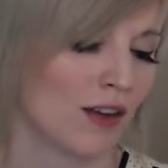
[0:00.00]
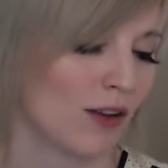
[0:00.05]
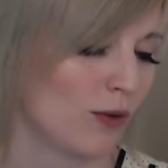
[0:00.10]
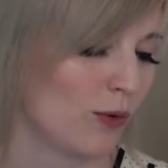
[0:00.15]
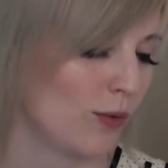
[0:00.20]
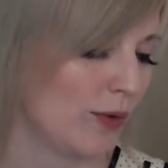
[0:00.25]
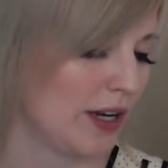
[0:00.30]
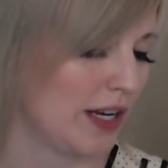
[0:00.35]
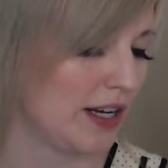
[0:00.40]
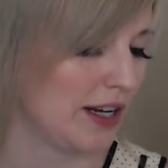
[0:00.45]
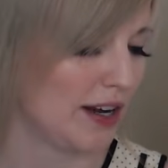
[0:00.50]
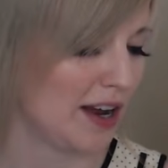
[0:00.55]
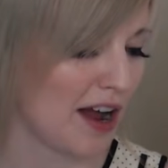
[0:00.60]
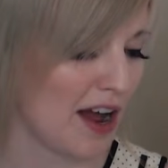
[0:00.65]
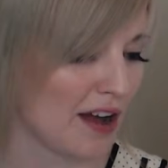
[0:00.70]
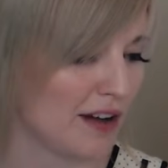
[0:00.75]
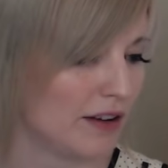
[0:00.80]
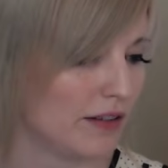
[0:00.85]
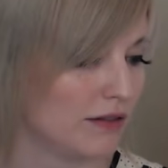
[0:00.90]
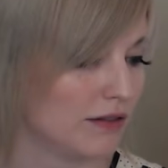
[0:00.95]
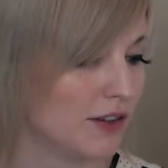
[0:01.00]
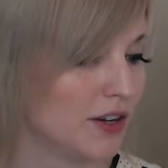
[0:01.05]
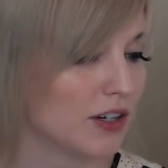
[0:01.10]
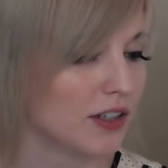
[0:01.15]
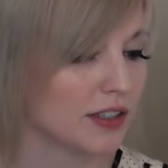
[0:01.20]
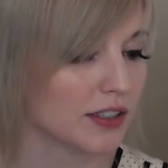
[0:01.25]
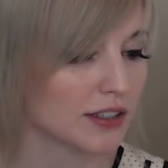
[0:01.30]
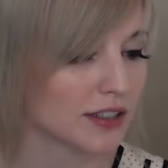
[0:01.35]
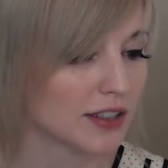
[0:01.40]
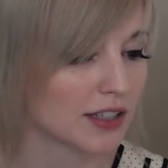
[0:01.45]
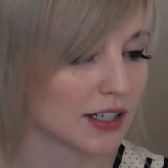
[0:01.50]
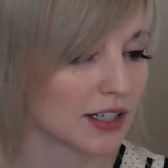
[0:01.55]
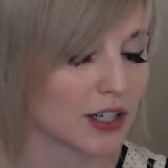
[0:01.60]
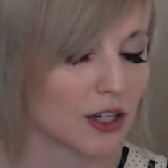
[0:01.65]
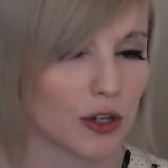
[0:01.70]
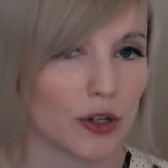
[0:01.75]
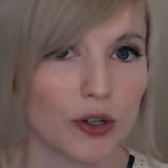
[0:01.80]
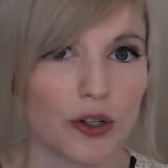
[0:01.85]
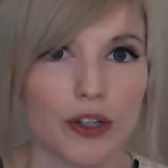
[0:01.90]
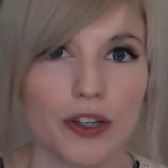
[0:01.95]
We have not
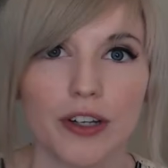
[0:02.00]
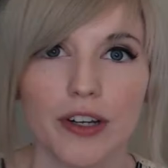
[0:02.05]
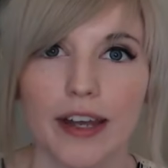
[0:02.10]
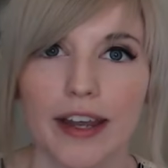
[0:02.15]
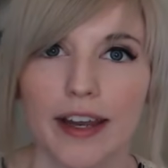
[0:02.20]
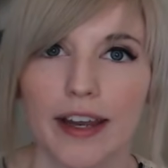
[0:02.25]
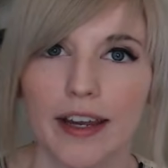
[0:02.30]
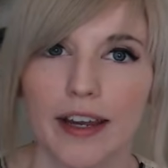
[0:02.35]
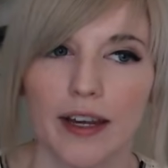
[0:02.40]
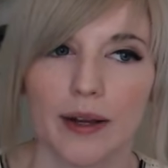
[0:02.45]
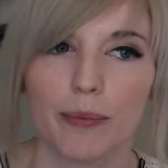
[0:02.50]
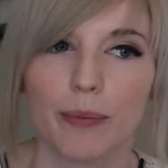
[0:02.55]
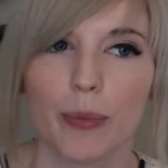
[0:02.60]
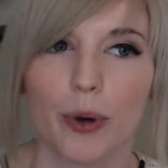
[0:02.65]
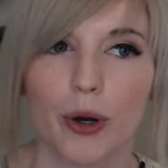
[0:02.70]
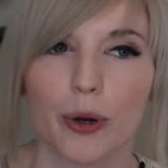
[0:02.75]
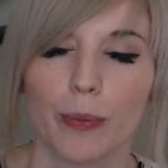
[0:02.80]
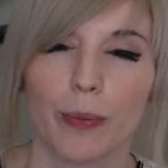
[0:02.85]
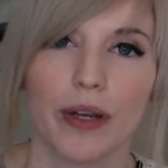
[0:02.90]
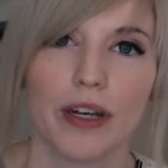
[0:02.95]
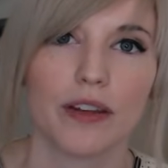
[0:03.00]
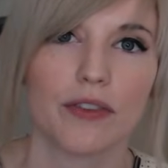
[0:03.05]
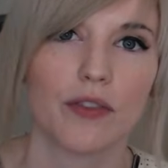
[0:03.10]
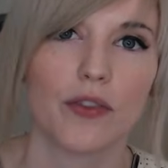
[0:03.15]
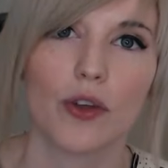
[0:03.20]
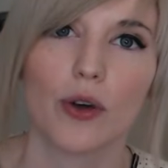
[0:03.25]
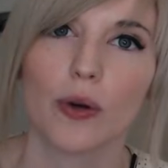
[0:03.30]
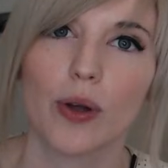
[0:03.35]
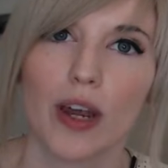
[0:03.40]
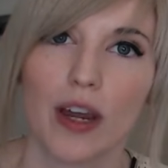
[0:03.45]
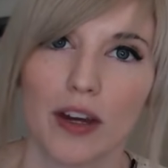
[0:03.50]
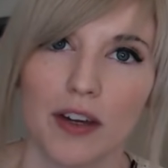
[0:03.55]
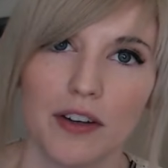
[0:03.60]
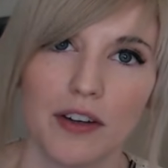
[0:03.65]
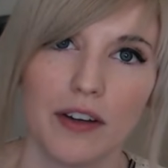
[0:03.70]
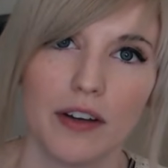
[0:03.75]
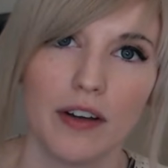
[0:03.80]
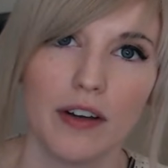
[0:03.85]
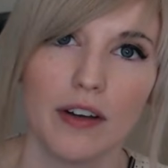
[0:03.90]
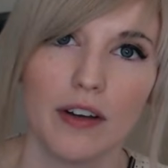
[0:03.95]
secured a permanent
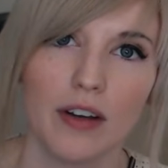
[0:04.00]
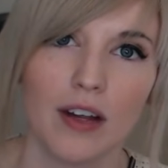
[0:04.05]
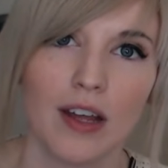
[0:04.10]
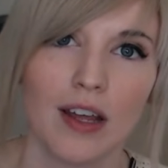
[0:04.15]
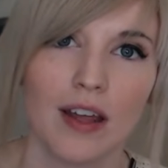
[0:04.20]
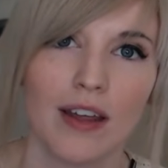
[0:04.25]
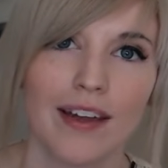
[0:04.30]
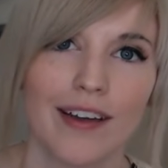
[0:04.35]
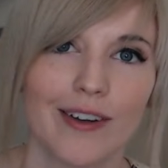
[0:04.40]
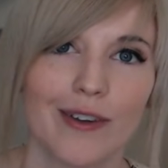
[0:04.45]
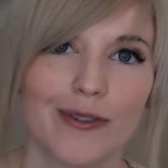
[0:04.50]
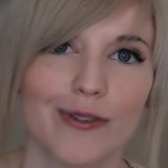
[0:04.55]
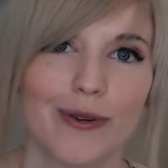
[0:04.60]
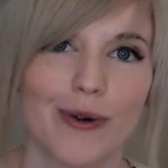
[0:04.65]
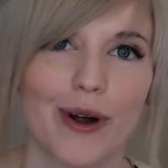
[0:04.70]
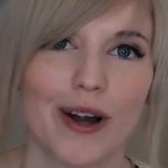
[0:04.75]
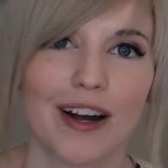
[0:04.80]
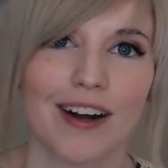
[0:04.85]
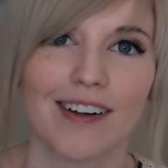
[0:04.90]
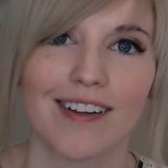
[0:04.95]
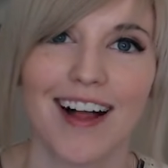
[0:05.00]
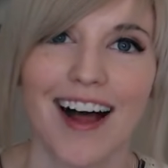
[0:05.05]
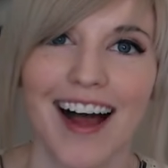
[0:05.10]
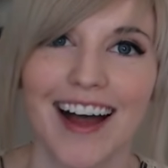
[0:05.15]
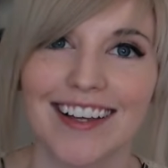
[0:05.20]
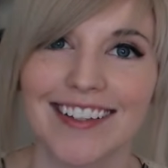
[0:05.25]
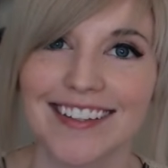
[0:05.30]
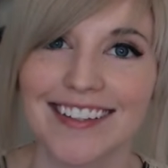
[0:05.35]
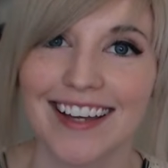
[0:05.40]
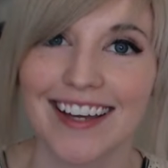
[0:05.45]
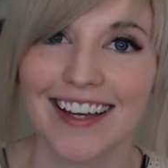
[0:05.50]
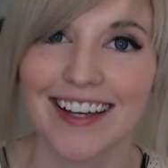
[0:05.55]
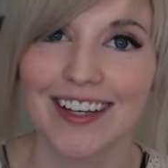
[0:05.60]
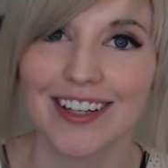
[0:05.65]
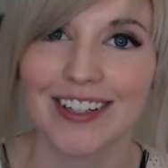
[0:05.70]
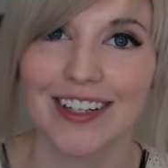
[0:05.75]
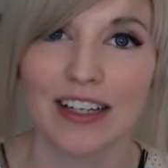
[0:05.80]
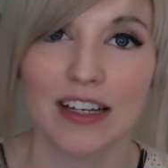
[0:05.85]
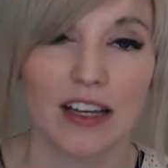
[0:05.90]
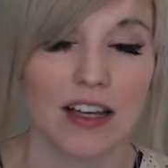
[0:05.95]
location for our class yet,
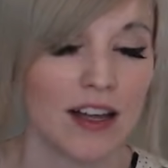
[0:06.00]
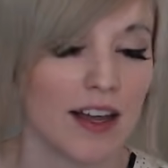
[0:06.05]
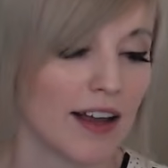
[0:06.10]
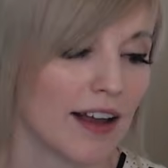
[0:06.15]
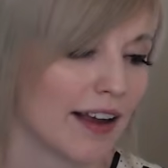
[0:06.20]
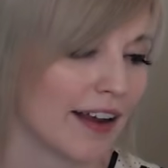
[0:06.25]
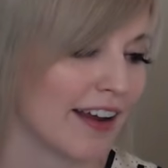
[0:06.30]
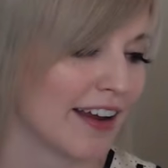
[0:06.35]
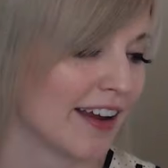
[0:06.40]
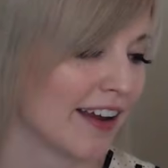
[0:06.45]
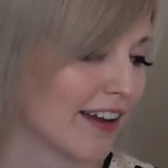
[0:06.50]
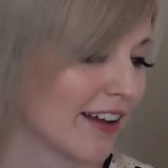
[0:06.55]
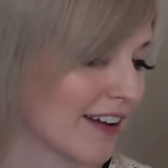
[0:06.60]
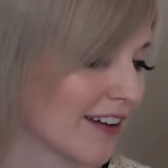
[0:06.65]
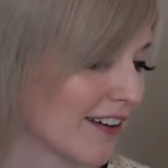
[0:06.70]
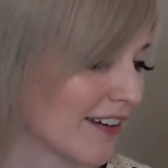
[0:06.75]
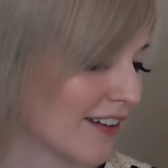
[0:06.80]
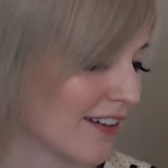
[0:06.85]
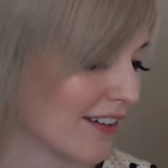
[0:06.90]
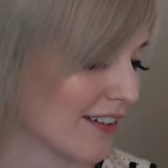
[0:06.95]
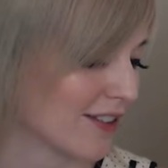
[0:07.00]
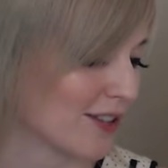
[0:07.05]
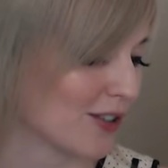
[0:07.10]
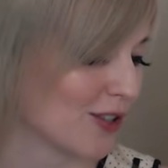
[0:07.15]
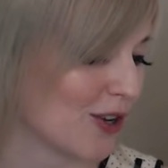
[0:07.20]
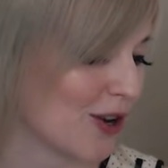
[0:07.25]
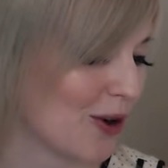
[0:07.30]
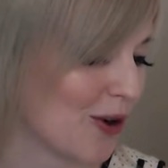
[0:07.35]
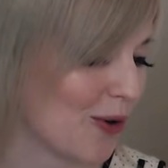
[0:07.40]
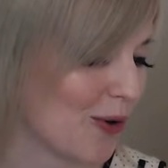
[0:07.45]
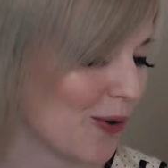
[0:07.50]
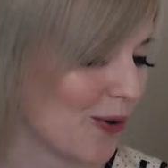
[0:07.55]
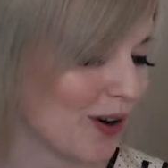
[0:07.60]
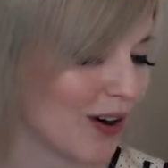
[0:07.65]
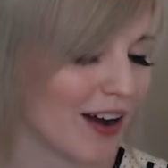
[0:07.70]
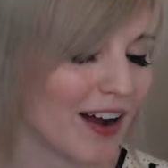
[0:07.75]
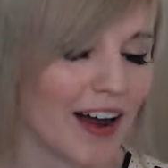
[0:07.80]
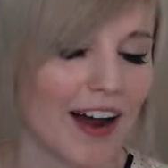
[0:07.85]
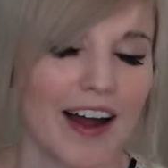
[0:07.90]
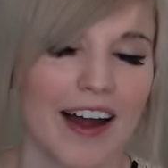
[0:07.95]
and so
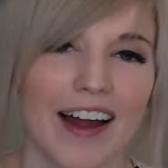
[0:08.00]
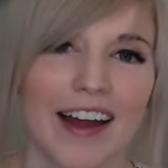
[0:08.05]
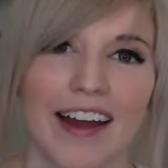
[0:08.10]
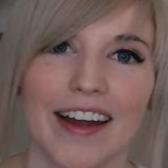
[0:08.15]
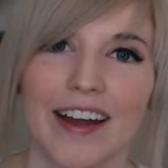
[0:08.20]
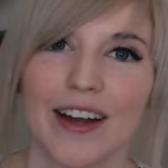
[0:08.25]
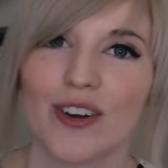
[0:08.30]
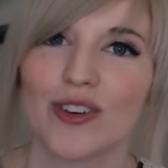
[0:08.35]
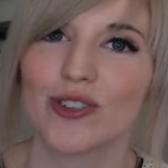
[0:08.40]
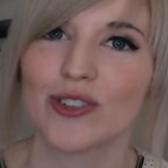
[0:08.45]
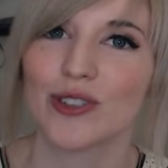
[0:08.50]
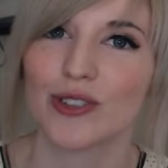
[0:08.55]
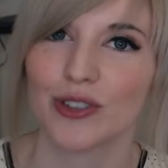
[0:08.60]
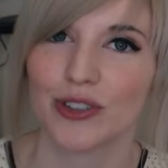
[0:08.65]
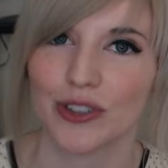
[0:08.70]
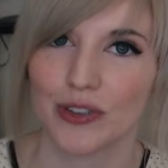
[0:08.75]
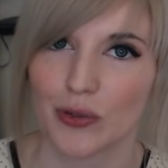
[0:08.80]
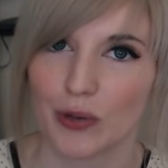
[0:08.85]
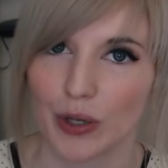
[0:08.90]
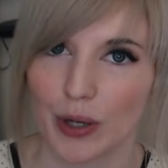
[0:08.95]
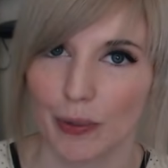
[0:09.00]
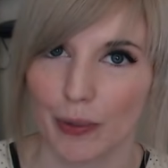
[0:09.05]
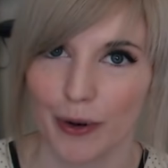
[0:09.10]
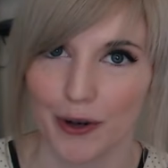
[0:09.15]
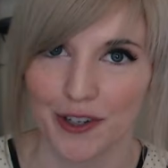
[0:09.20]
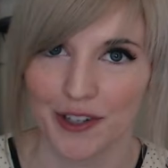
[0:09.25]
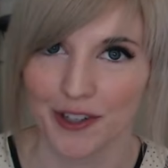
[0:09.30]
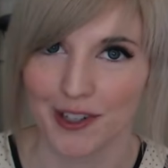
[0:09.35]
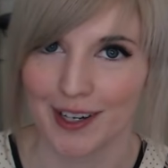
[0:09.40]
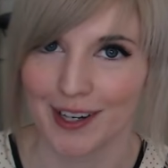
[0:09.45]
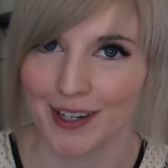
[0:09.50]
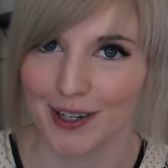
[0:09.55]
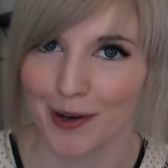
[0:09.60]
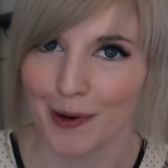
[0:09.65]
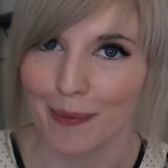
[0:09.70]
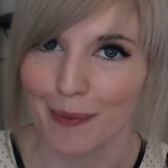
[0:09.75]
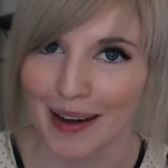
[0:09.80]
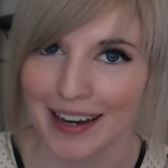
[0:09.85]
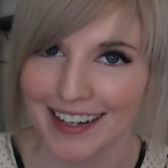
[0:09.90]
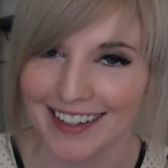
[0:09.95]
I certainly appreciate
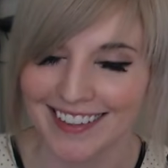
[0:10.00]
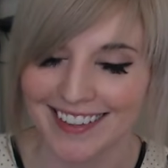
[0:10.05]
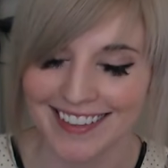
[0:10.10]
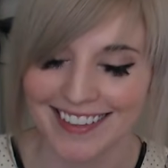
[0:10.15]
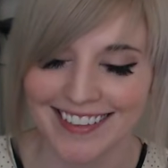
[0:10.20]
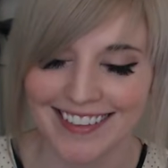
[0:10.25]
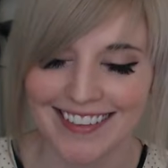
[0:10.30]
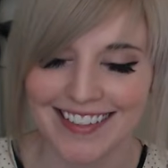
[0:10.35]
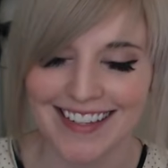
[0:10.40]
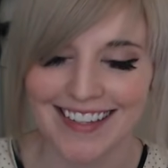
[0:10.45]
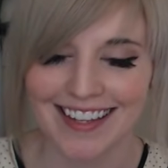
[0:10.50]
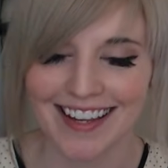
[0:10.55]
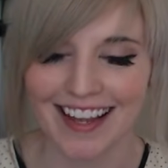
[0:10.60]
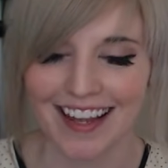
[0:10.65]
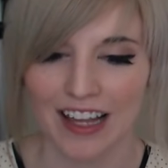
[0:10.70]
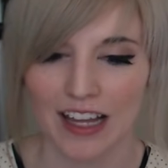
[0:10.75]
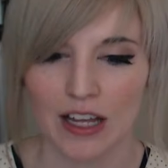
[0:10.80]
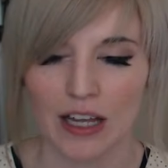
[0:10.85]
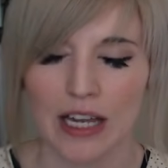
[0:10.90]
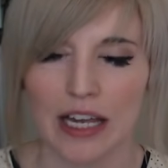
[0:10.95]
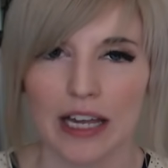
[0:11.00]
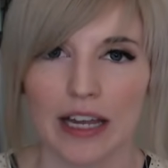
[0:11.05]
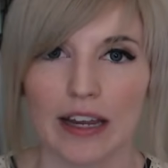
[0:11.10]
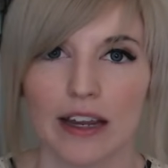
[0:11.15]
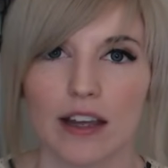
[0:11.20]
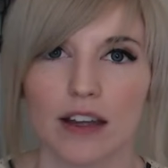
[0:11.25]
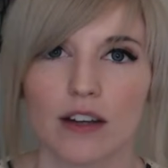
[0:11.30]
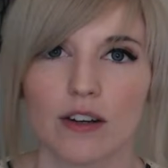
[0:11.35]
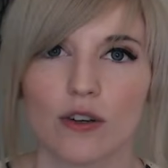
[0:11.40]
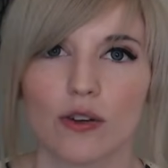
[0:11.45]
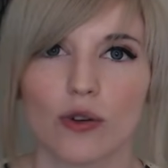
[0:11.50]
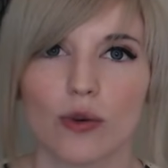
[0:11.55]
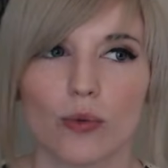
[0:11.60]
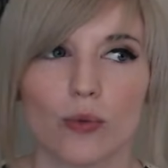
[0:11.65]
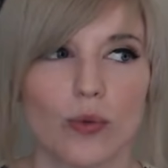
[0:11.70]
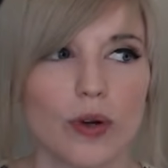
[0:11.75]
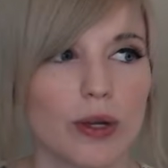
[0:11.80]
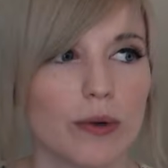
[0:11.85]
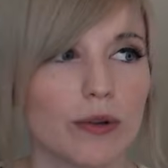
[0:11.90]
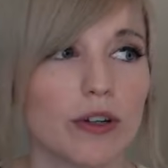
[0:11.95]
your patience, and
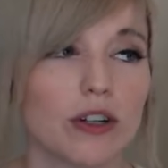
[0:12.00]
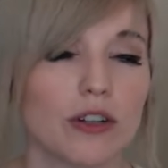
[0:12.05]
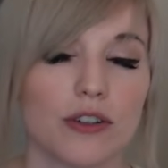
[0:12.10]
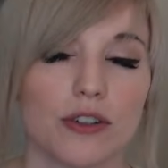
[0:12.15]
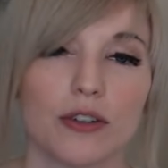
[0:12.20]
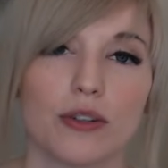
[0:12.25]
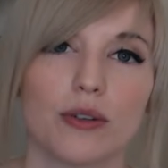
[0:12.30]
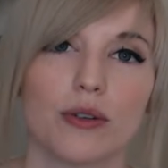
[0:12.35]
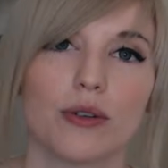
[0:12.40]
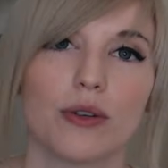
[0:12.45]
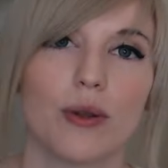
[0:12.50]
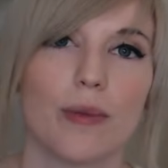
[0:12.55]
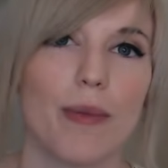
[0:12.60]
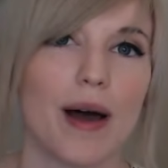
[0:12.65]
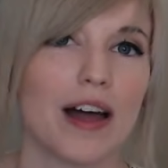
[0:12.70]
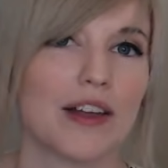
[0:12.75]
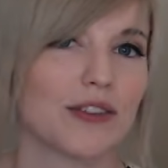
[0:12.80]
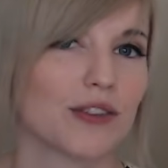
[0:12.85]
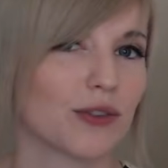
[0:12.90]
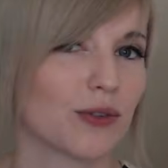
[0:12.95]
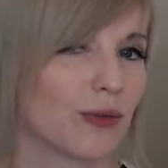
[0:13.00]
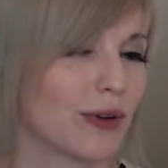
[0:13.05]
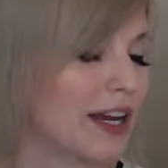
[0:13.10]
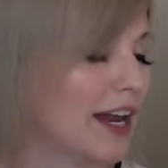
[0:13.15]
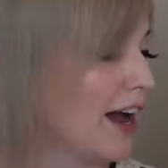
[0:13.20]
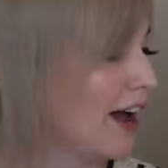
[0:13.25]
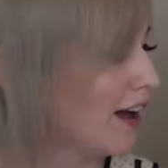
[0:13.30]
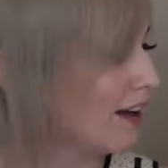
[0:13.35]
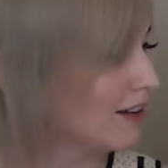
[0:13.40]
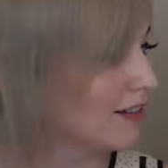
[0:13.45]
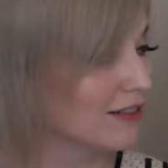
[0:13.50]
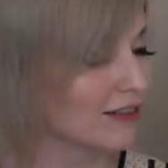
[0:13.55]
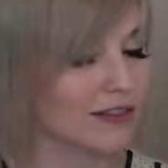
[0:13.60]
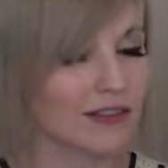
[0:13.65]
we will do the best we have